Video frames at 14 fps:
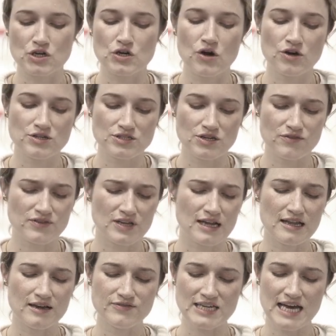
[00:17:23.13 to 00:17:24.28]
God of the
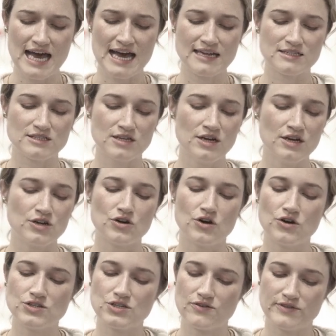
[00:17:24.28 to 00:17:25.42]
gloved hand,
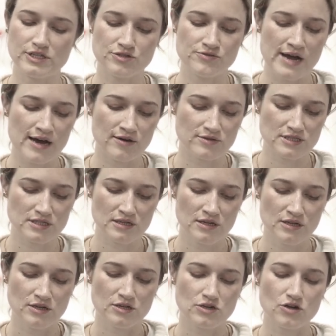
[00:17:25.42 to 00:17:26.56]
God of the drought,
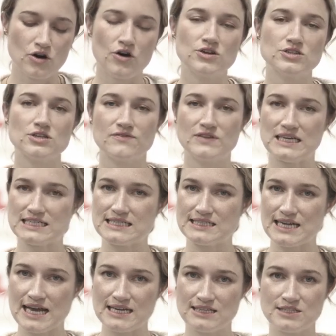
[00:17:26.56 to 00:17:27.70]
God of the
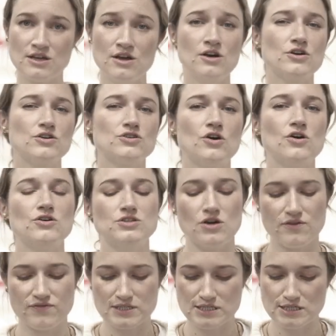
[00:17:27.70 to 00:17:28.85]
estate, God
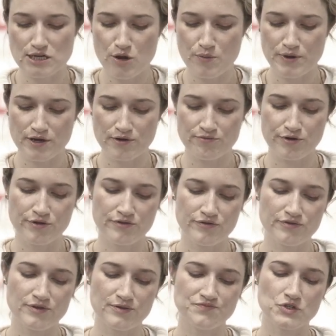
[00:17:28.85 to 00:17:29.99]
of the sloping
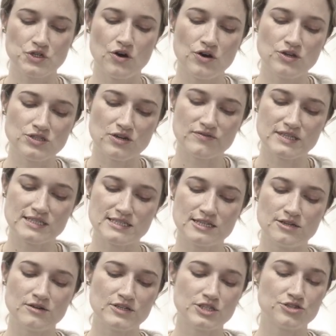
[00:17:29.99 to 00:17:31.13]
roof, God of the
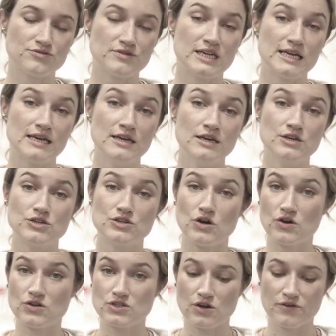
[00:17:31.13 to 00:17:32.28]
silver tree,
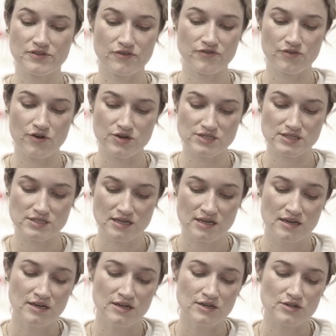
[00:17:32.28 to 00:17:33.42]
God of the frost,
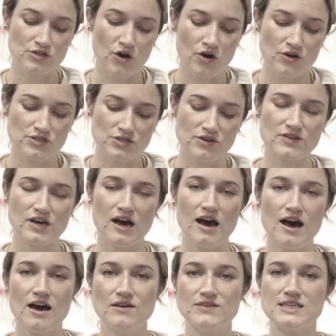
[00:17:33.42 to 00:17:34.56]
God of the
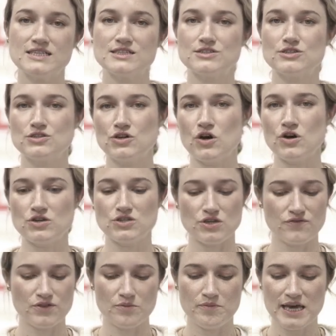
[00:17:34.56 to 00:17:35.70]
harvest, God
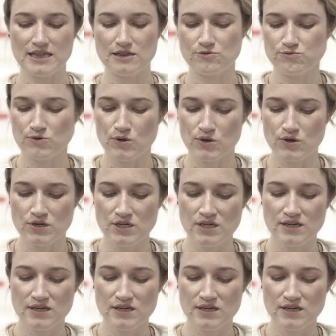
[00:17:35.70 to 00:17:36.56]
of the metal raw,